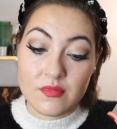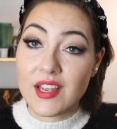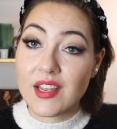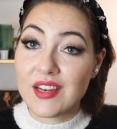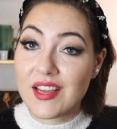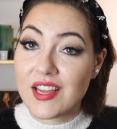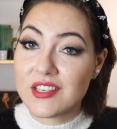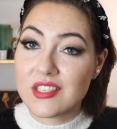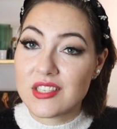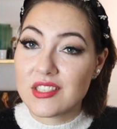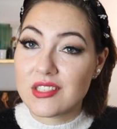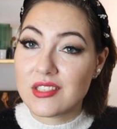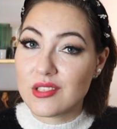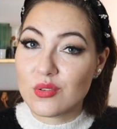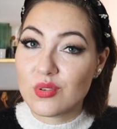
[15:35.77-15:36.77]
And I
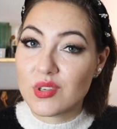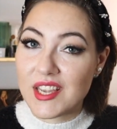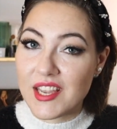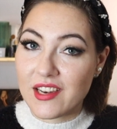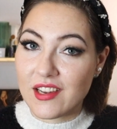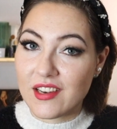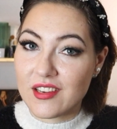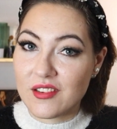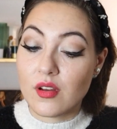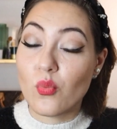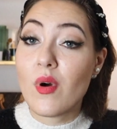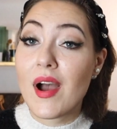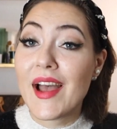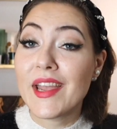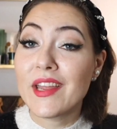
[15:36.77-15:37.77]
just don't get it.
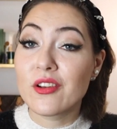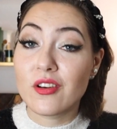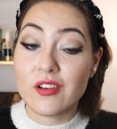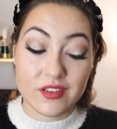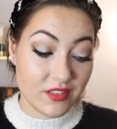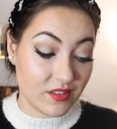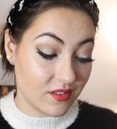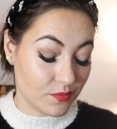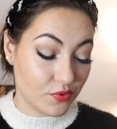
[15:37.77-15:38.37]
Why not